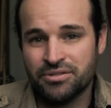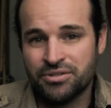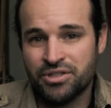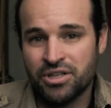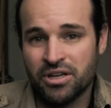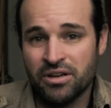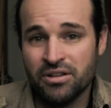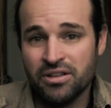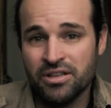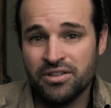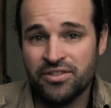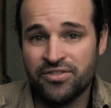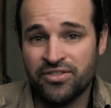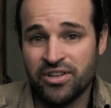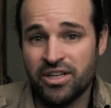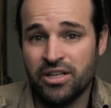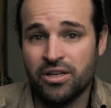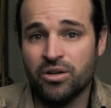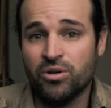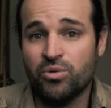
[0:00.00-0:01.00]
Share this
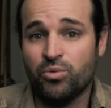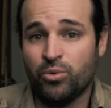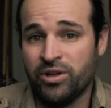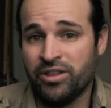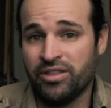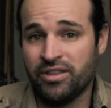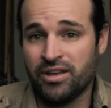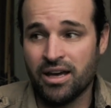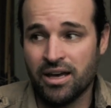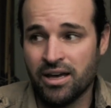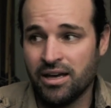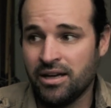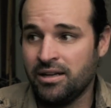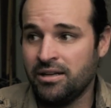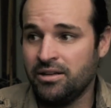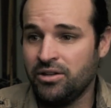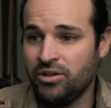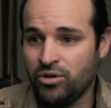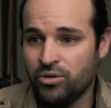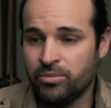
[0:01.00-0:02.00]
video with
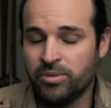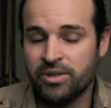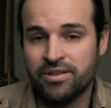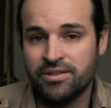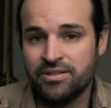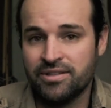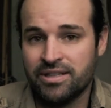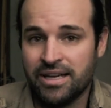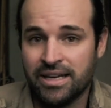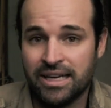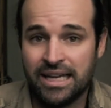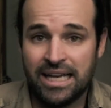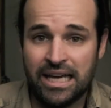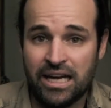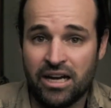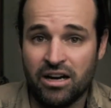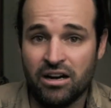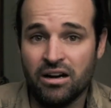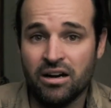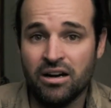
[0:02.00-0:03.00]
kind humans that
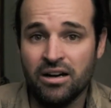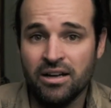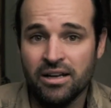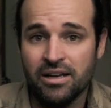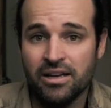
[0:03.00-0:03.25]
care